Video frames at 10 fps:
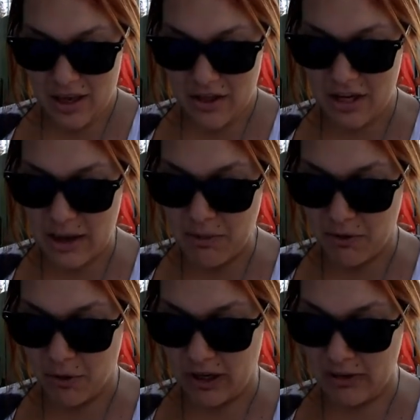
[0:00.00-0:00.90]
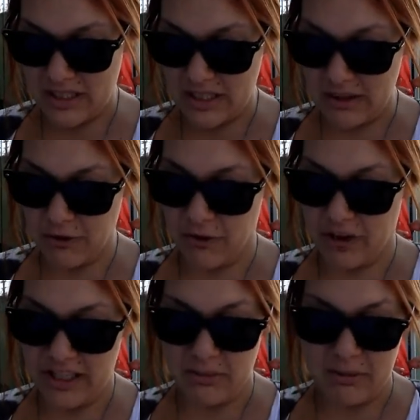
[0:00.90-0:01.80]
The night before I was to leave for
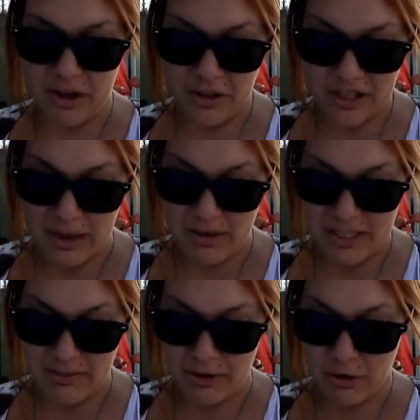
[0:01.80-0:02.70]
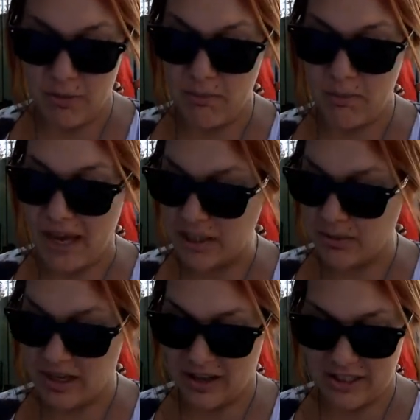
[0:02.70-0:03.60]
France, my mother came into my room and begged
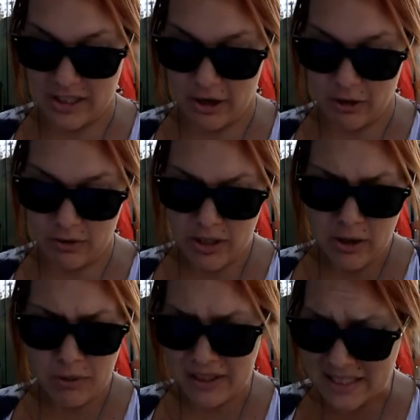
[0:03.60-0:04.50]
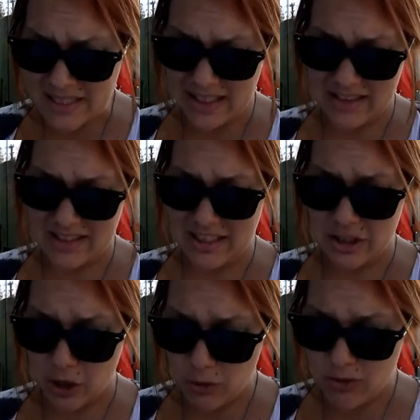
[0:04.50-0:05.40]
me not to go. "Please, Leslie,
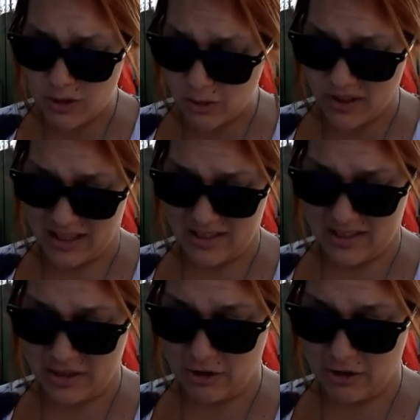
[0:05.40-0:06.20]
don't do this.